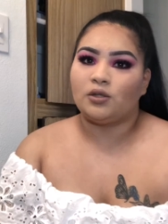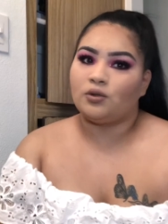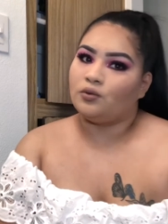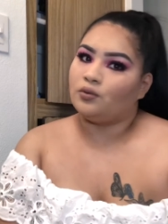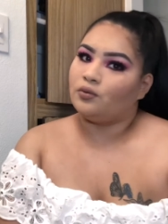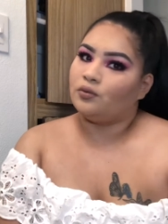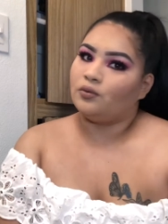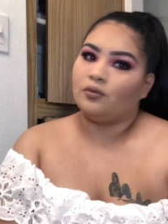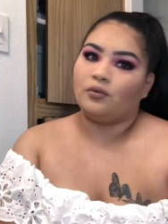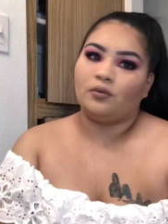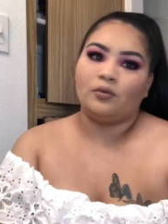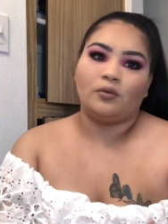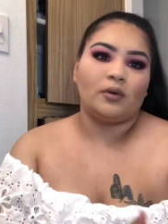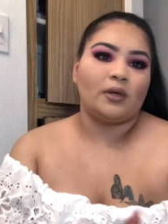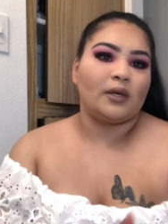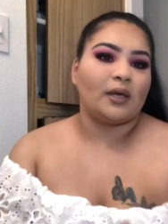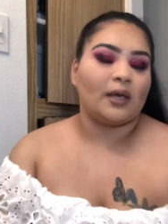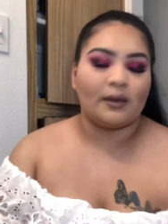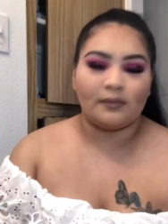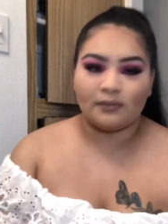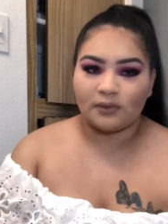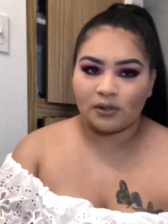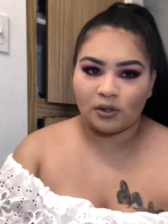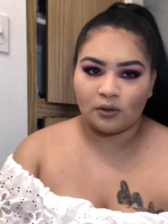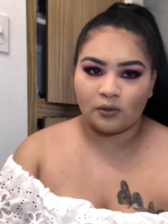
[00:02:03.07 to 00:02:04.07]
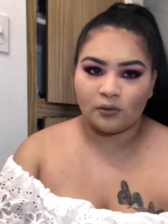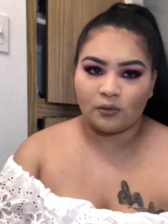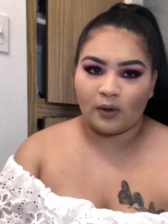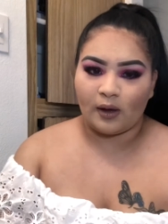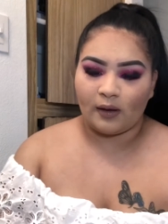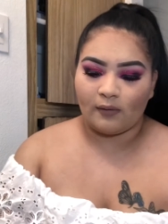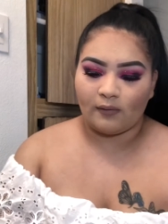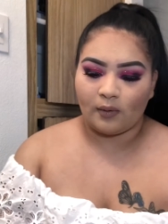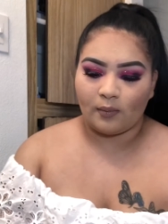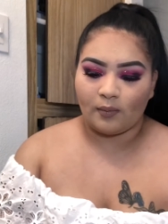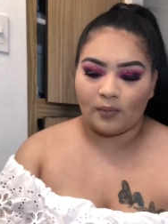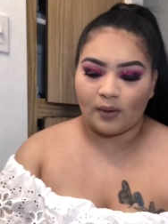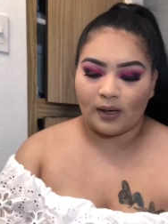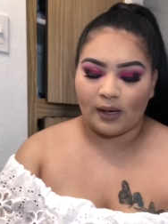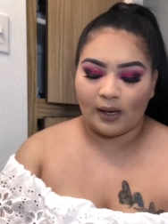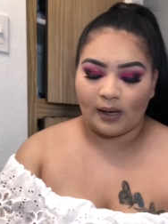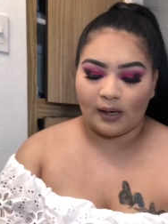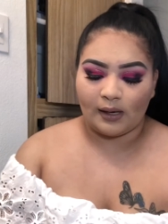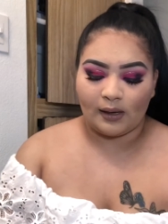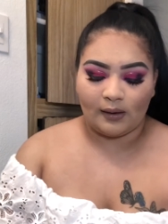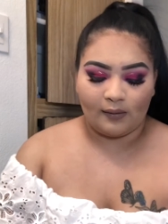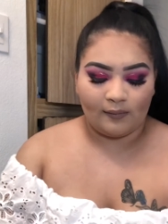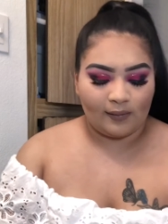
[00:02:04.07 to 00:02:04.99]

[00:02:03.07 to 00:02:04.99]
to give to everybody I love.